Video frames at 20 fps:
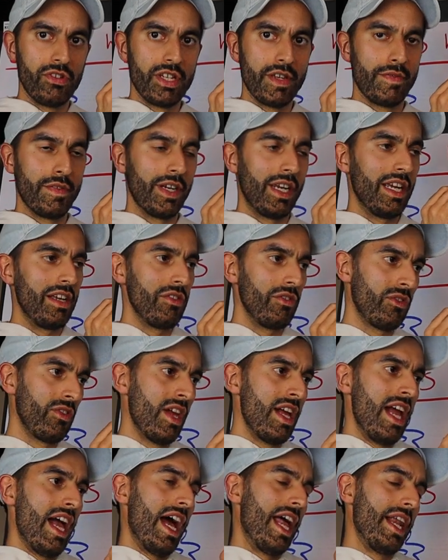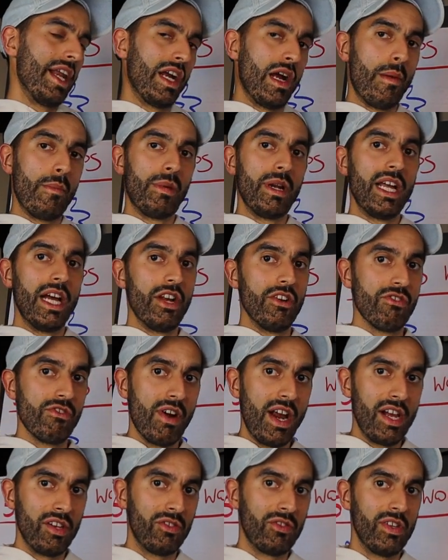certificates and the company
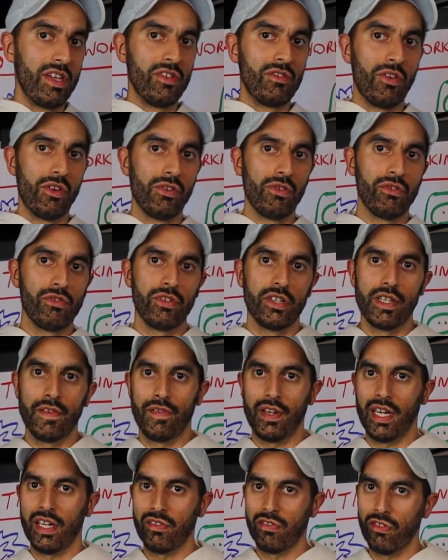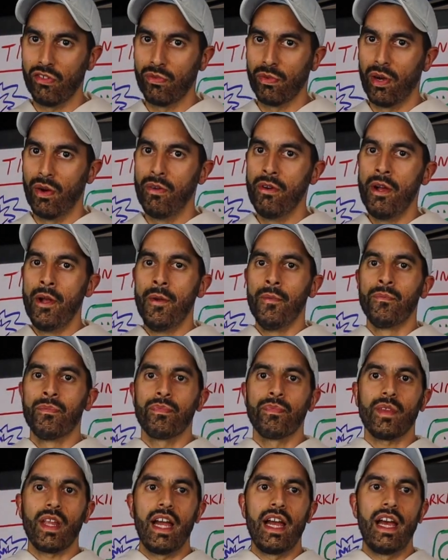address is on those certificates as well
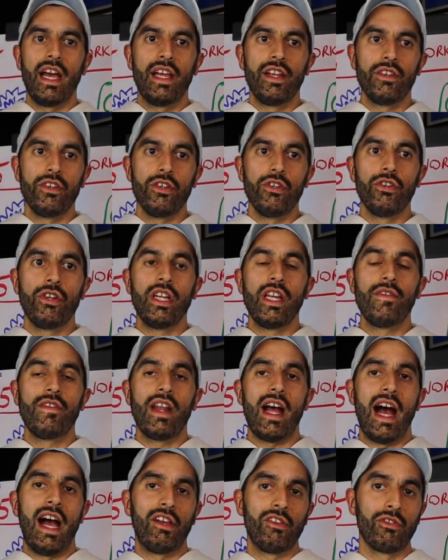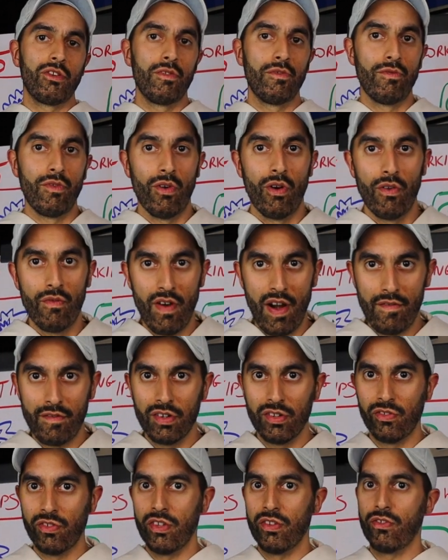and you can even ask for
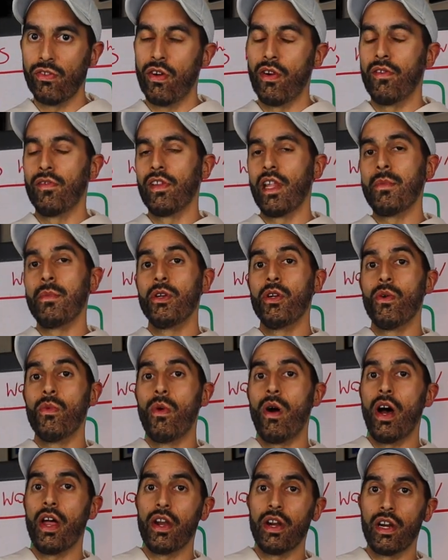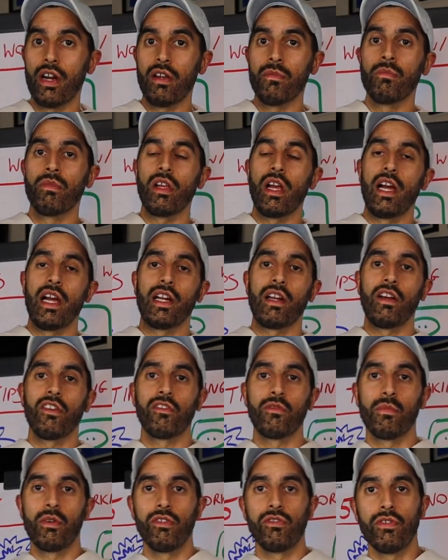references of let me know what other com- uh,
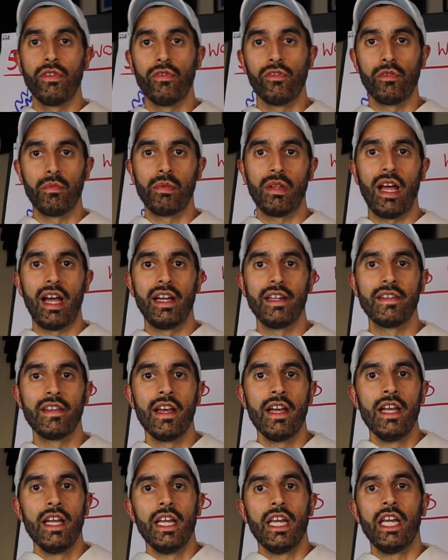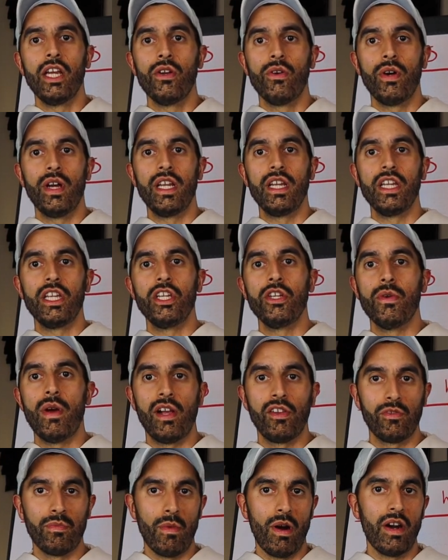customers you've supplied you know in the
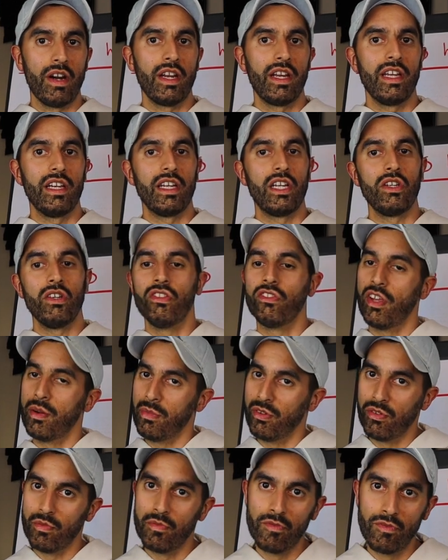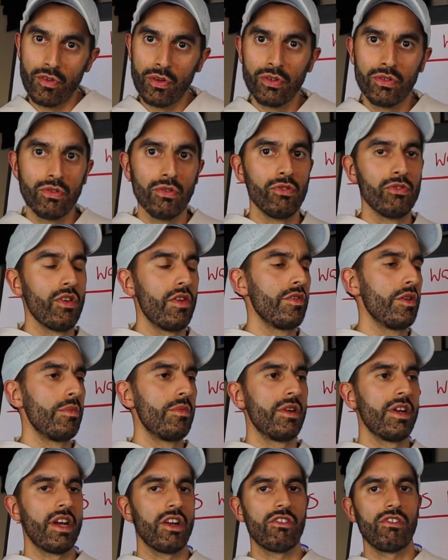US market can you send me some photos of your
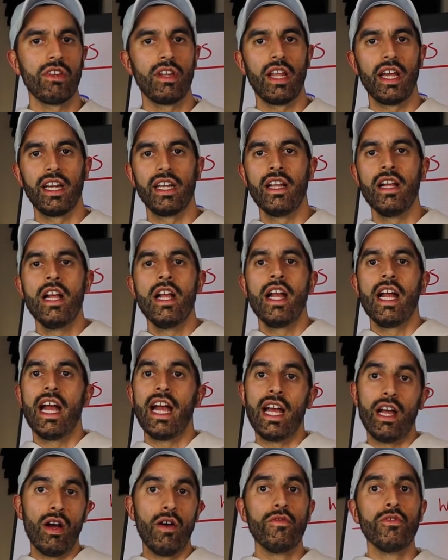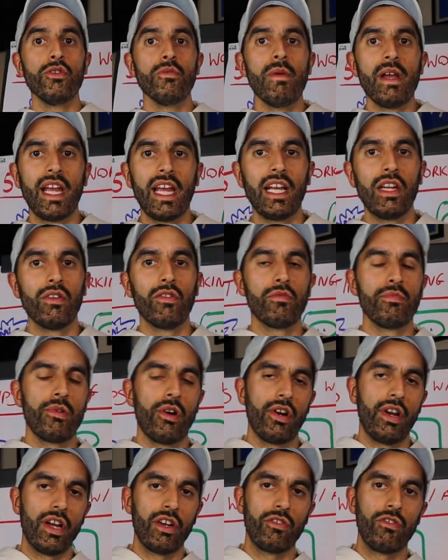production line uh, of you making those
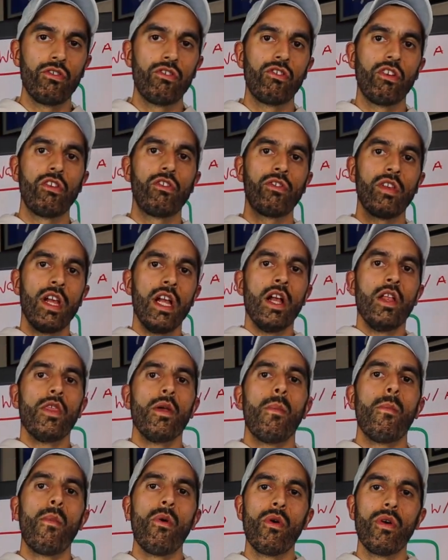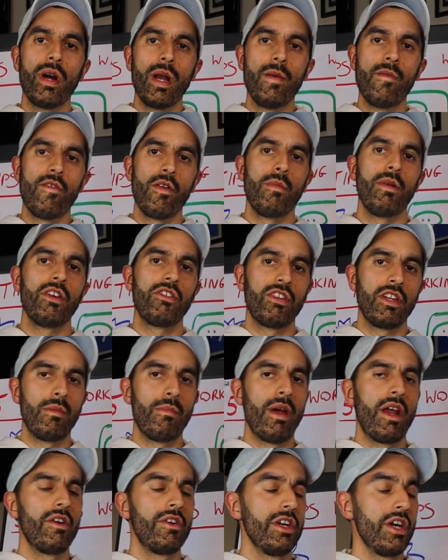products just the more information the
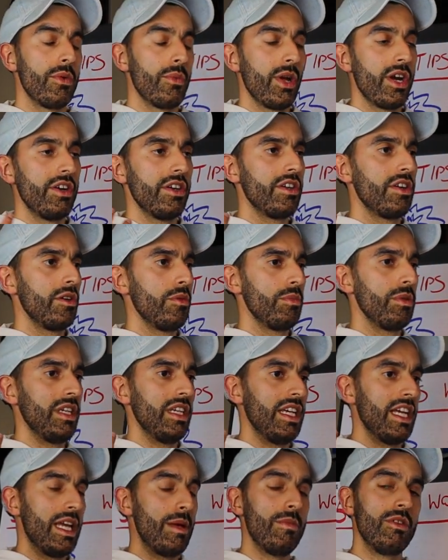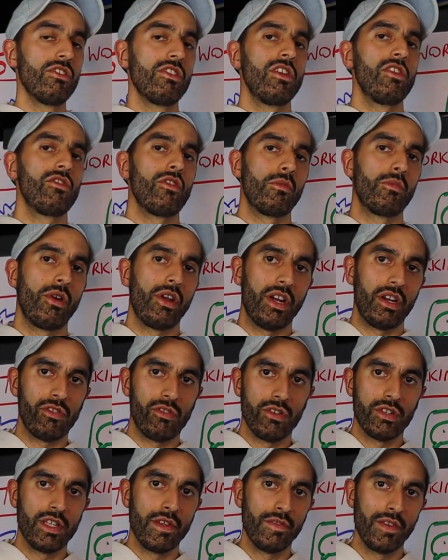merrier whether there be images or product
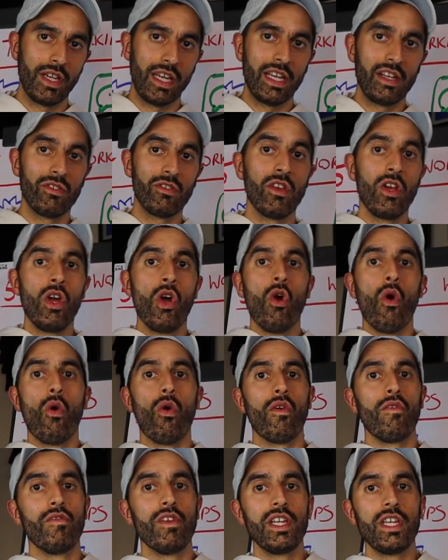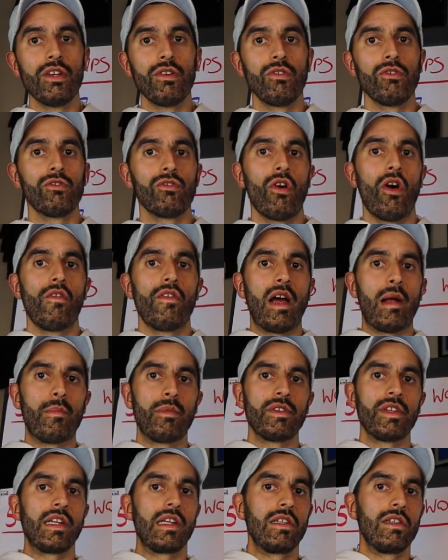certificates or videos of that
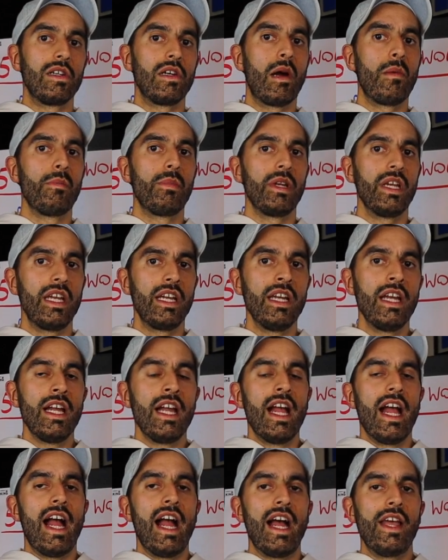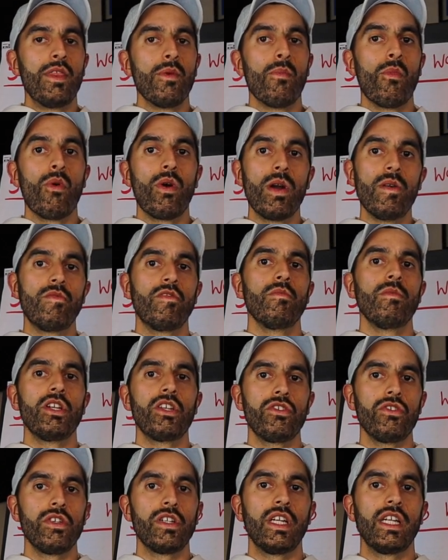particular company uh, the more
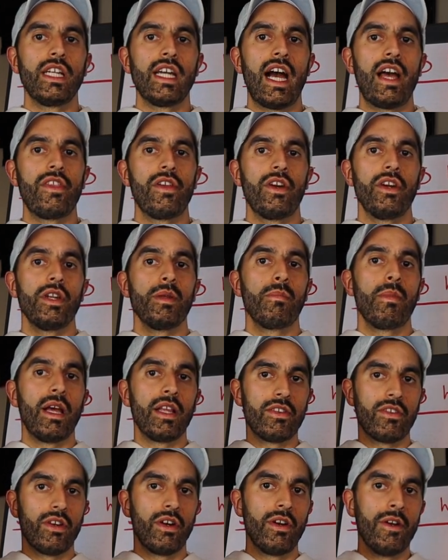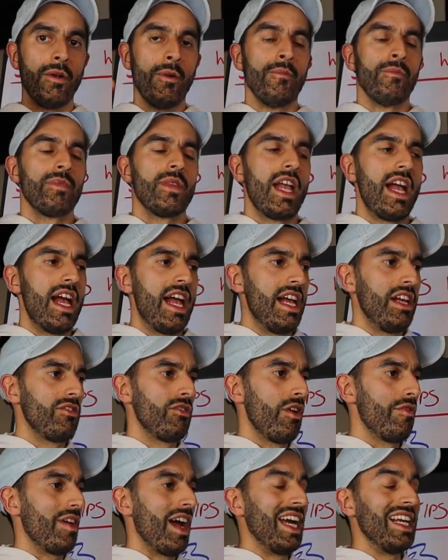information you can gather the better uh,
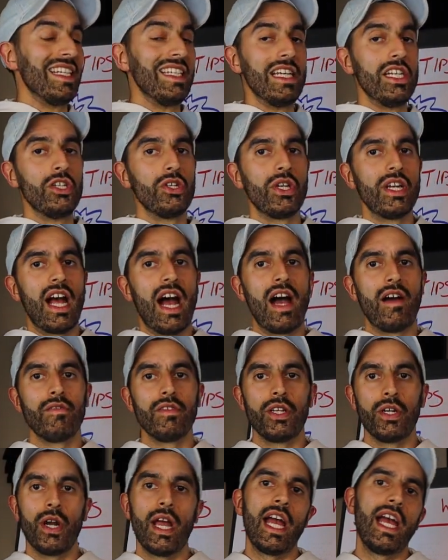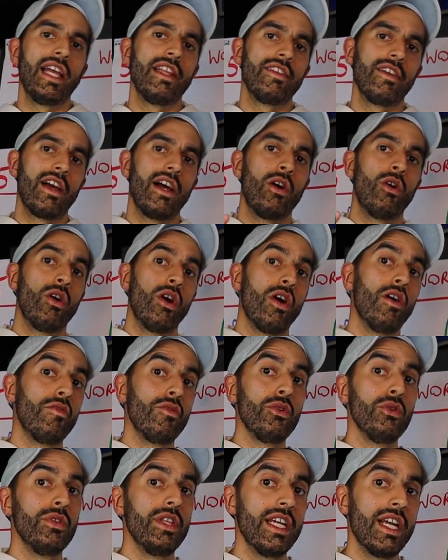sort of idea you can have in your head
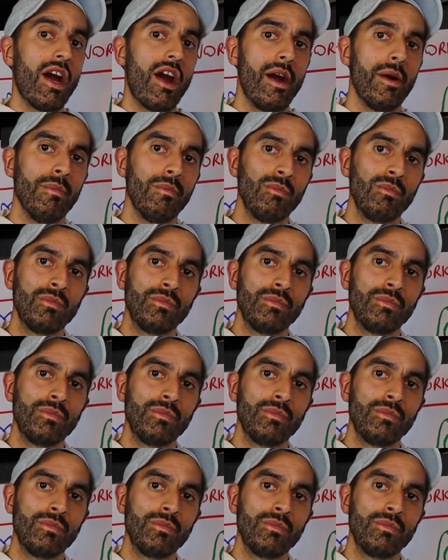of who they are